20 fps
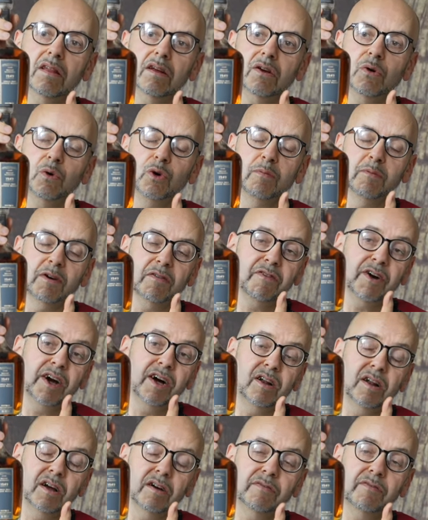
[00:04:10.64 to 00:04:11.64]
Gordon
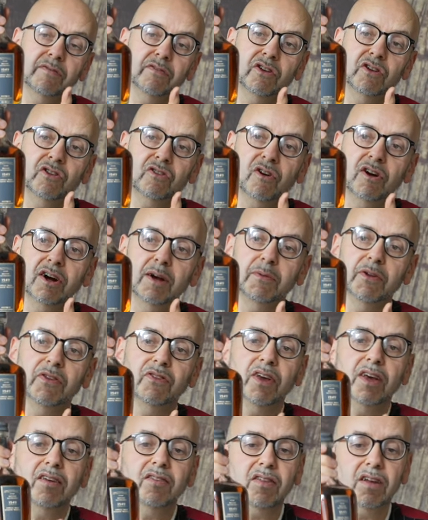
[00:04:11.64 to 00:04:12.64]
MacPhail have described the
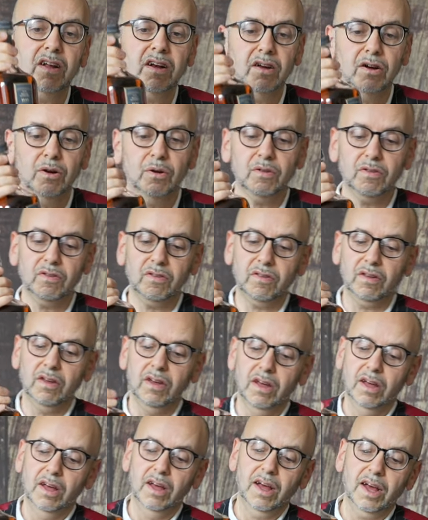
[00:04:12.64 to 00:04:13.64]
tasting notes
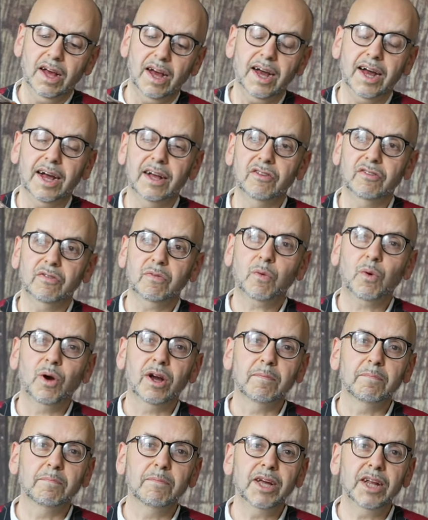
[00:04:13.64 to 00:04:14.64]
as
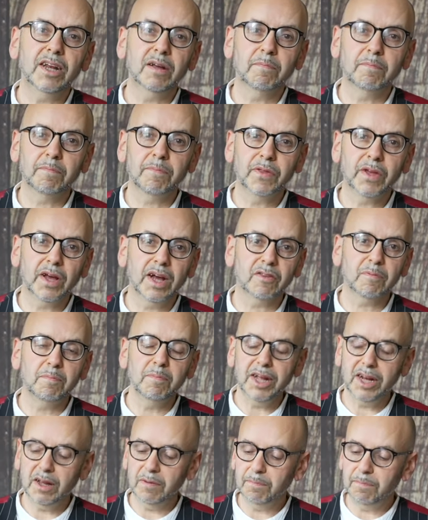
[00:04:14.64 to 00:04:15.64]
quite medium
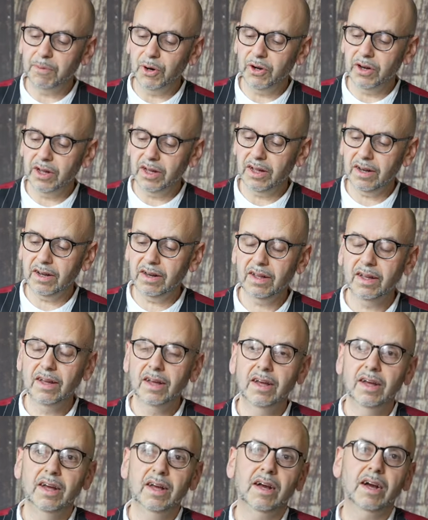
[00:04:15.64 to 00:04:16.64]
bodied,
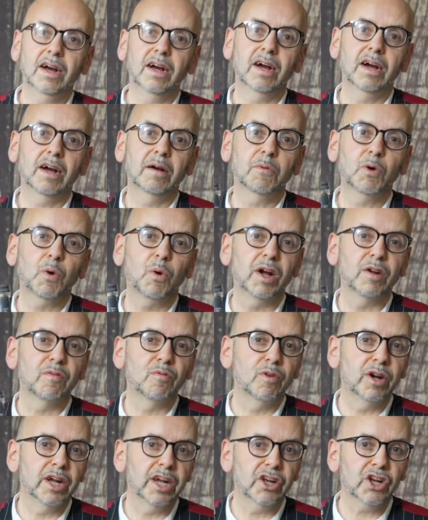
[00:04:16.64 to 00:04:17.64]
quite
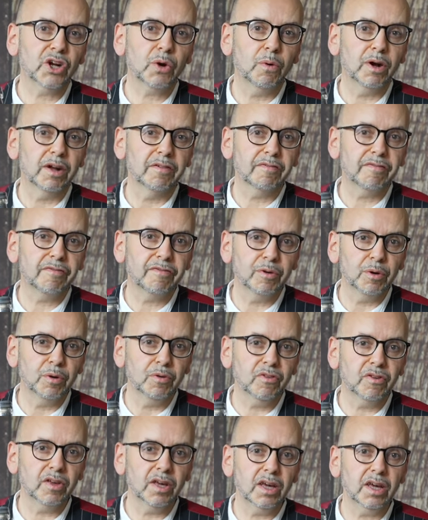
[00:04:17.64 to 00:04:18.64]
rich, quite
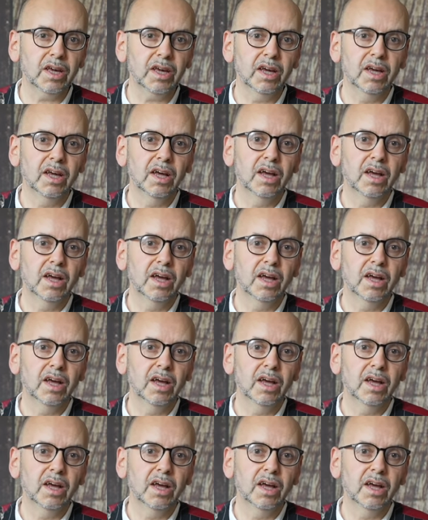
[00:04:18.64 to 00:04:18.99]
fruity.